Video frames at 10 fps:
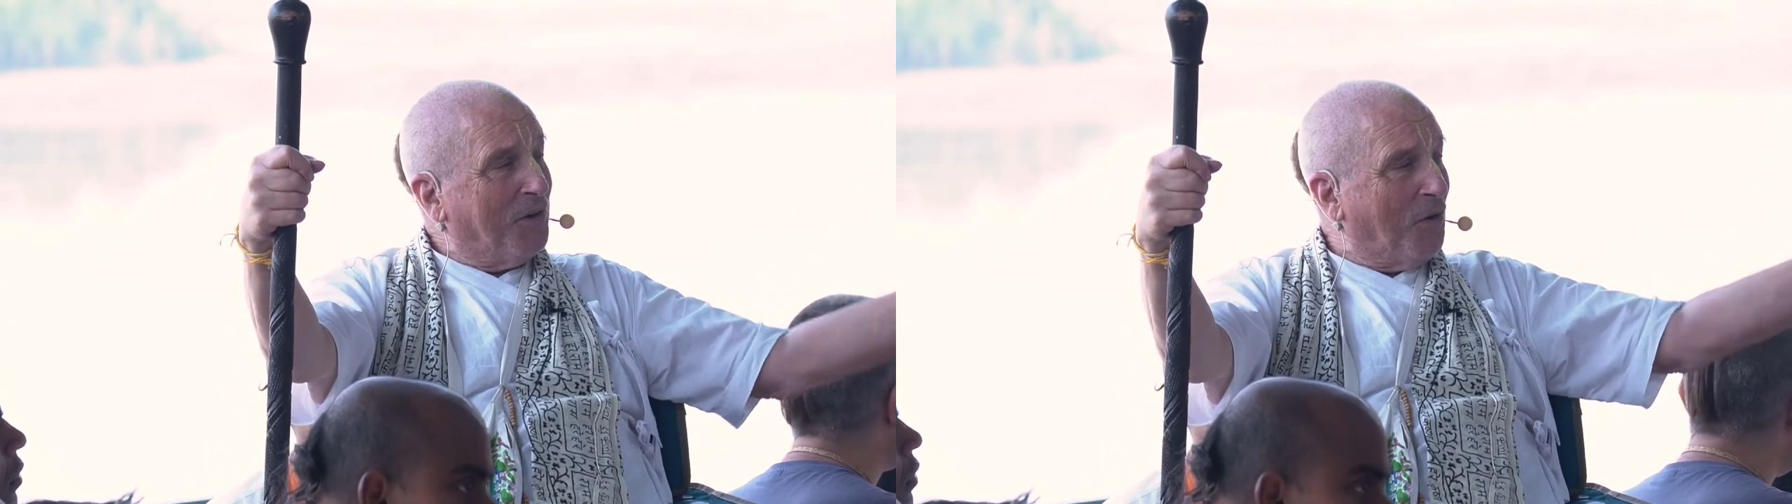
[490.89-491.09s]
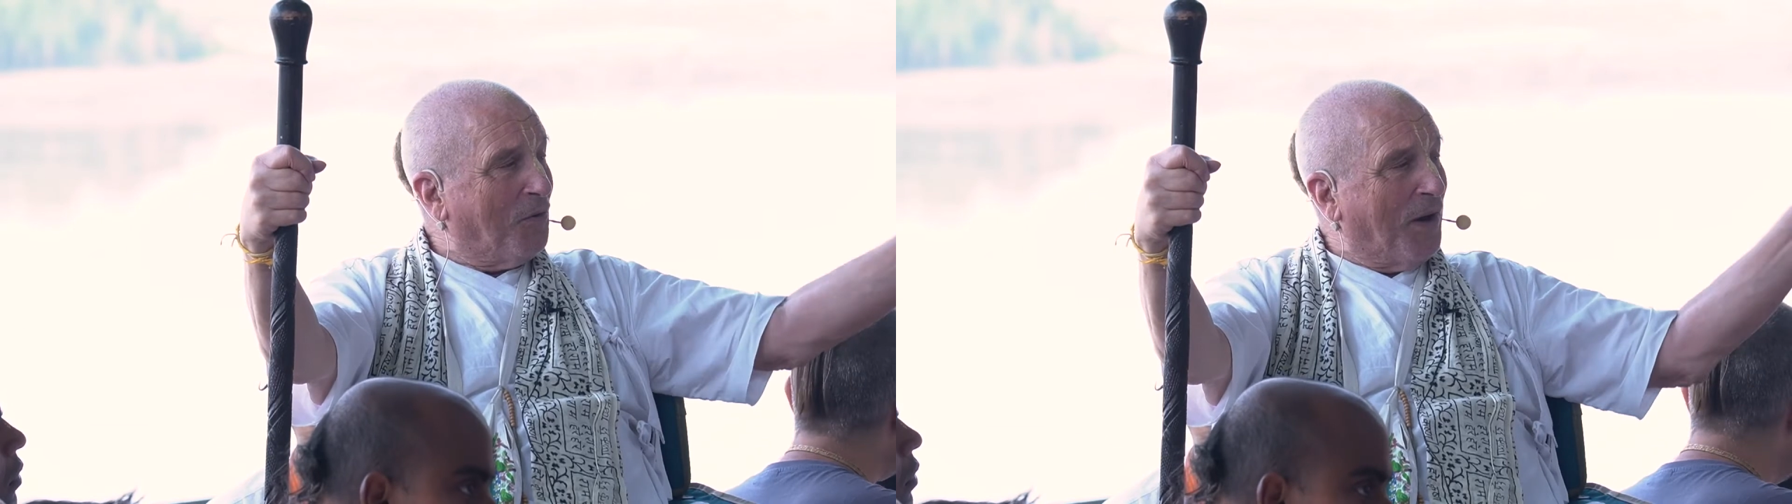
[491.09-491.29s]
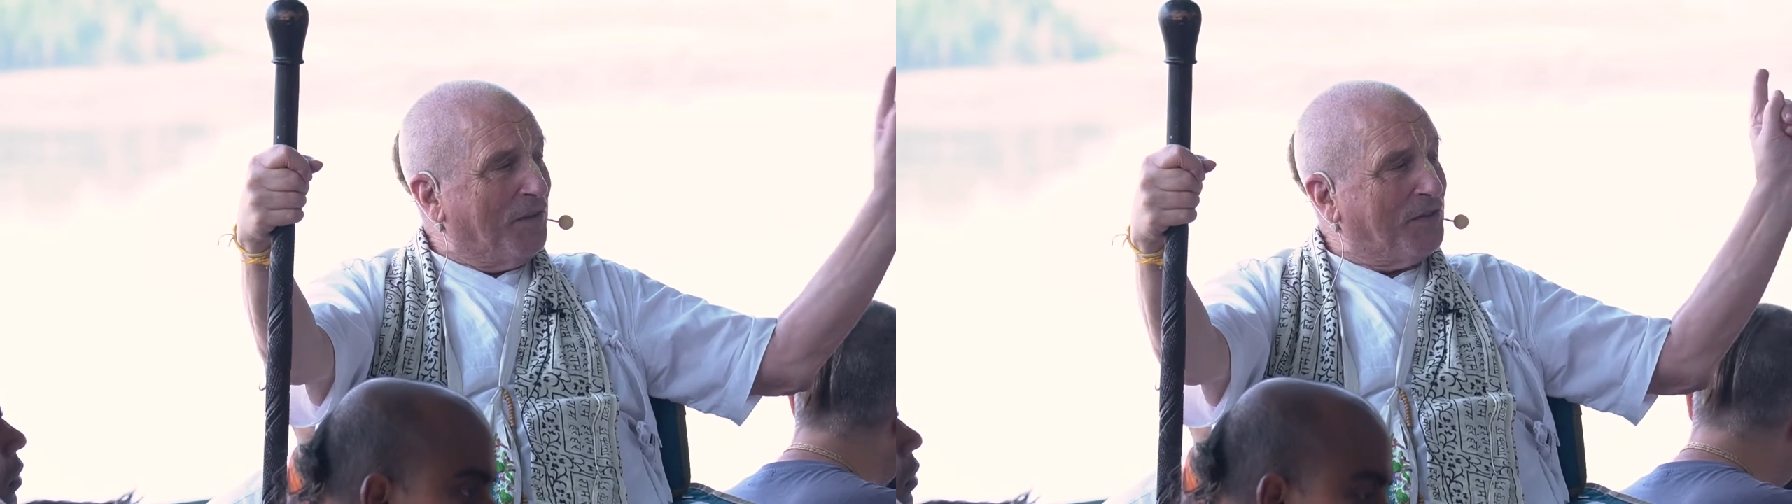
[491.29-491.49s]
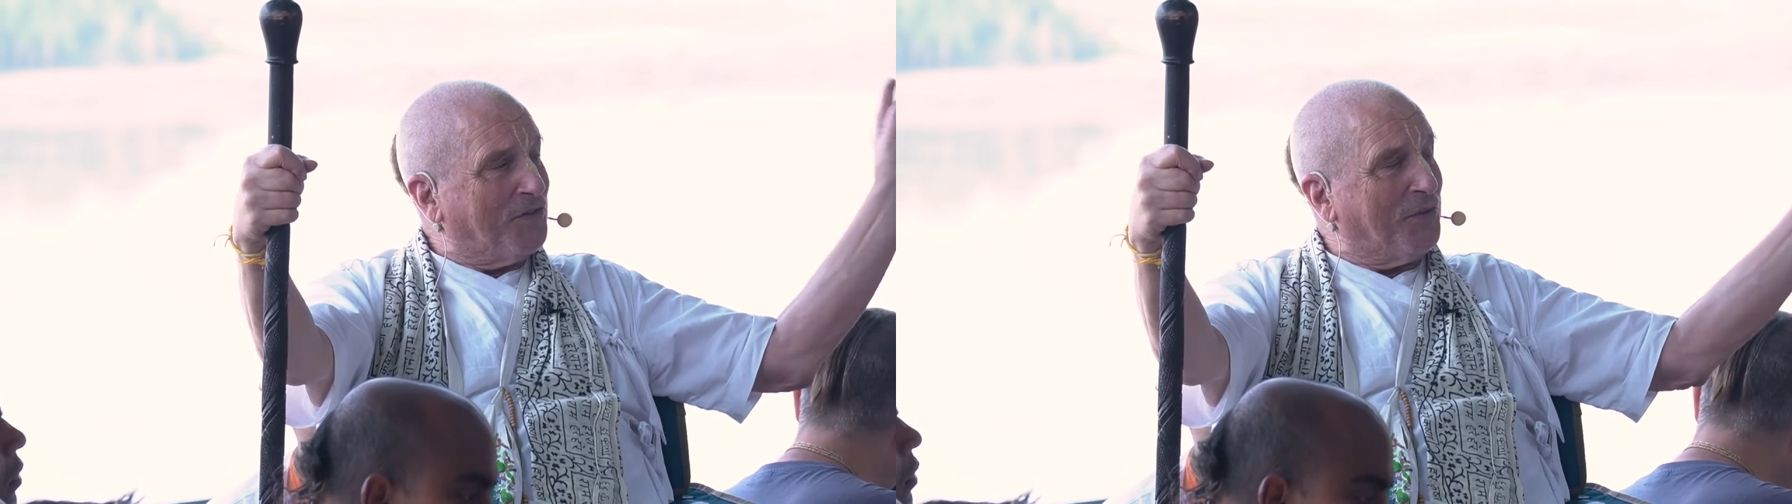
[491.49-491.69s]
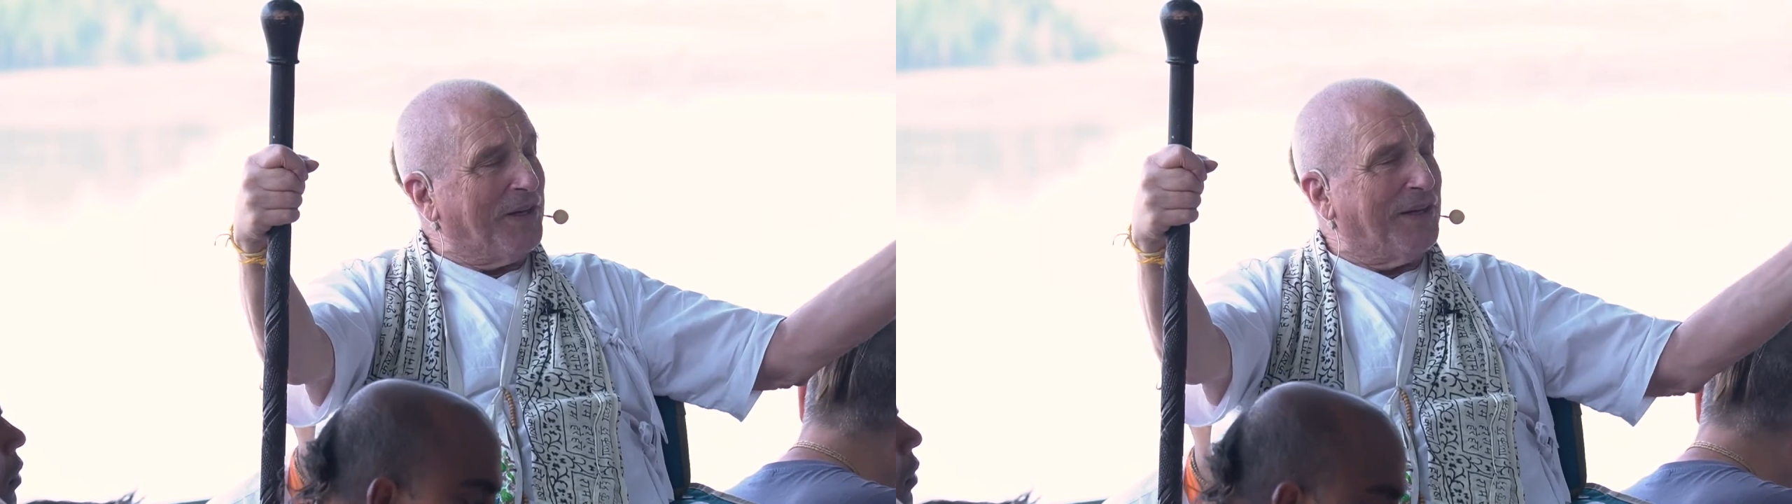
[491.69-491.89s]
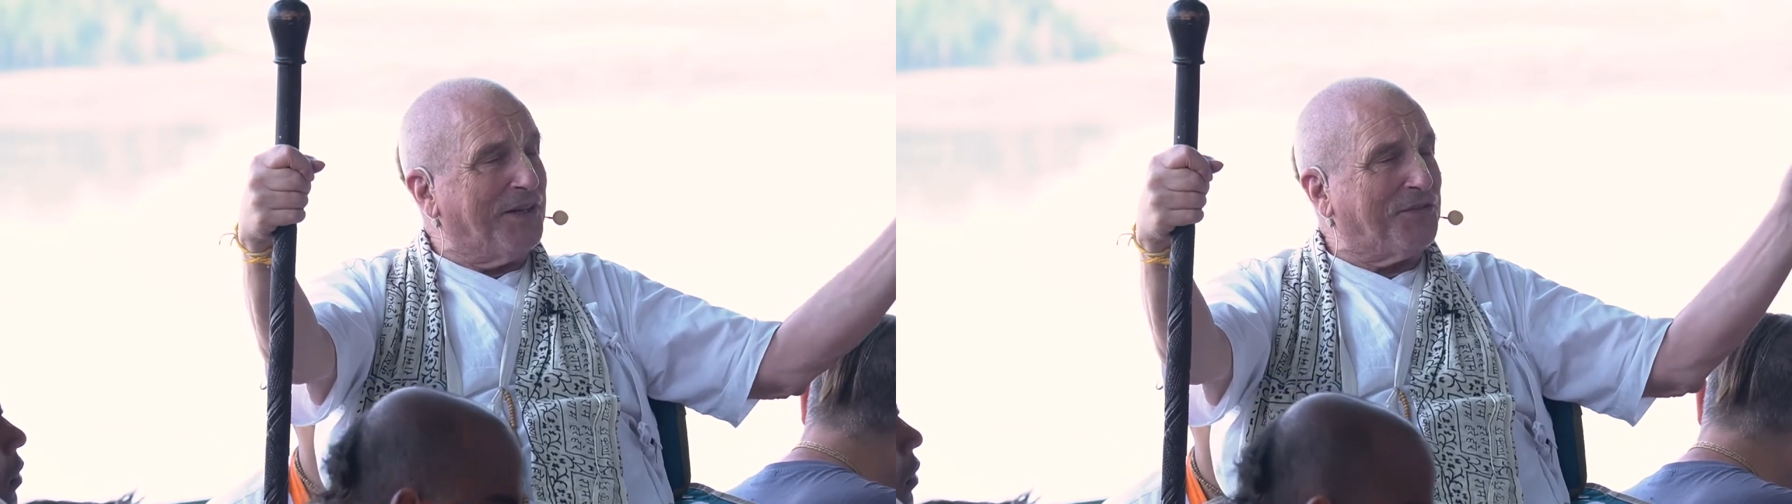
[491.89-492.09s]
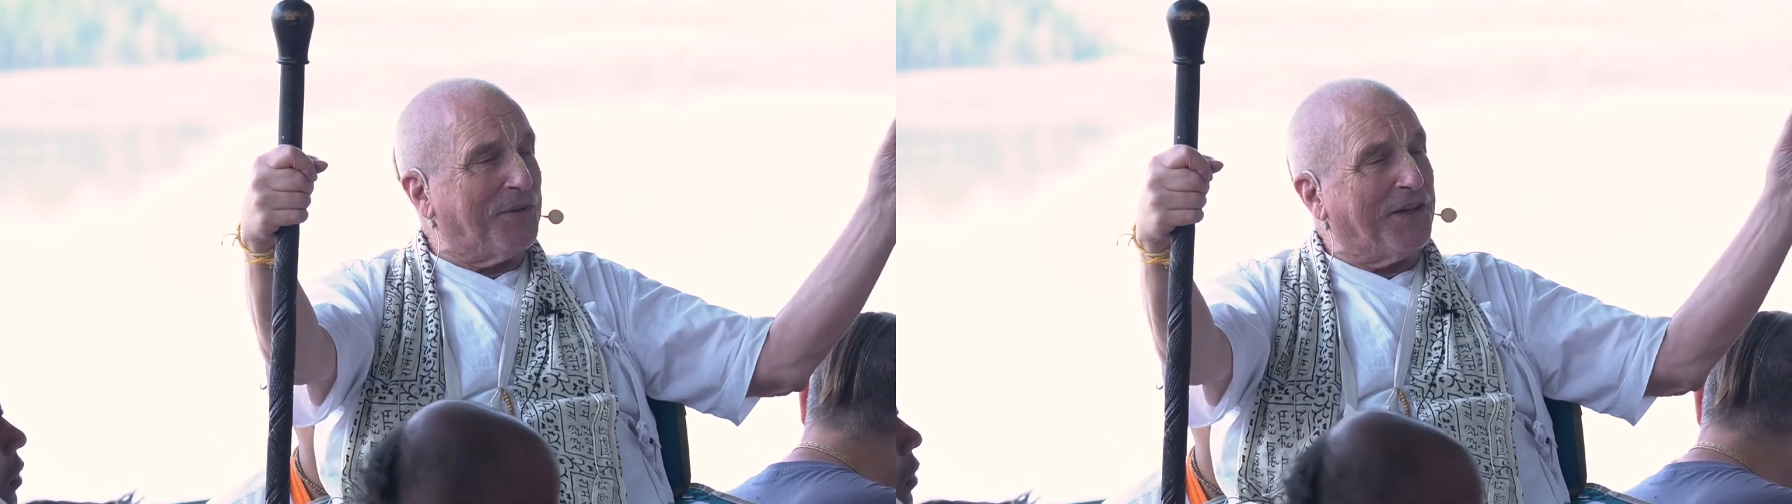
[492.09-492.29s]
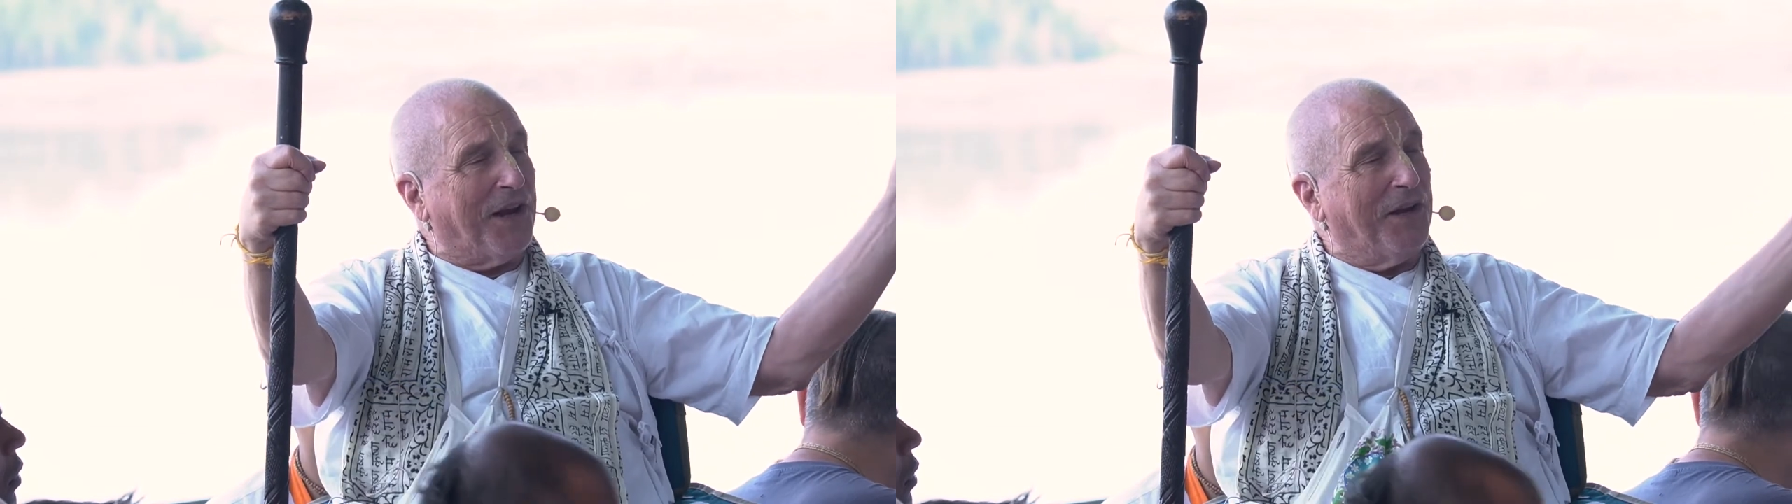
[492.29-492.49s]
go around this tree at least
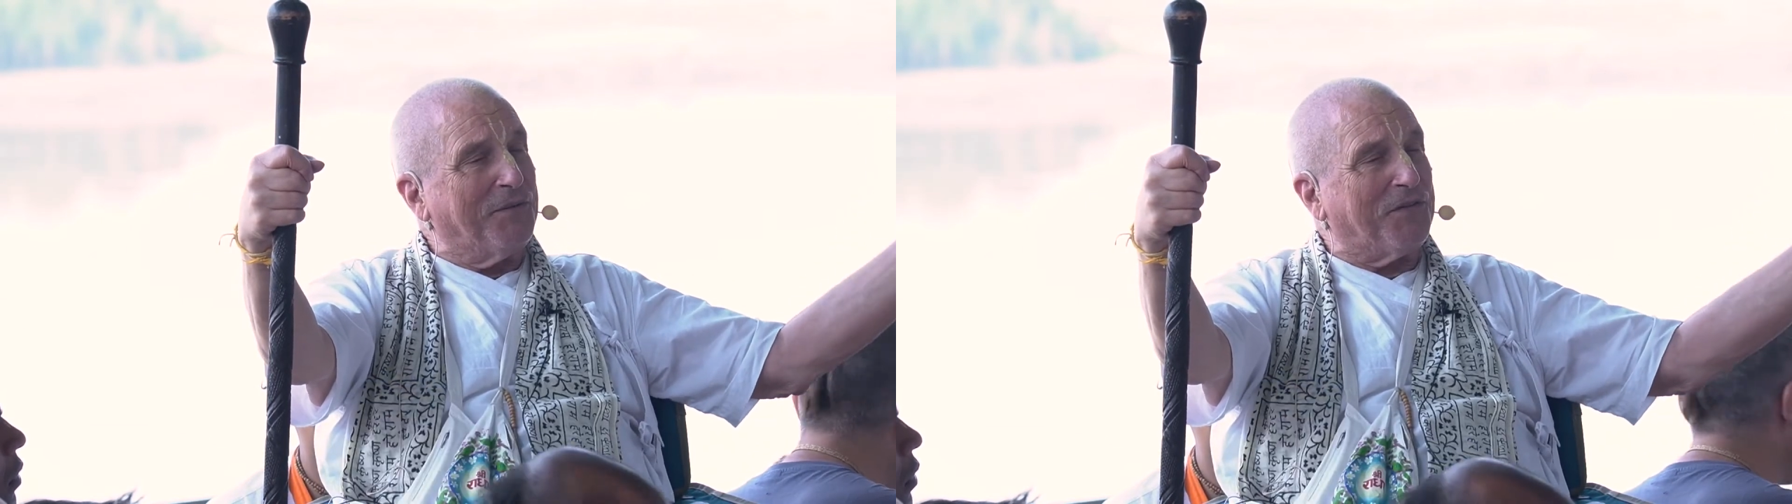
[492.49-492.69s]
3 times.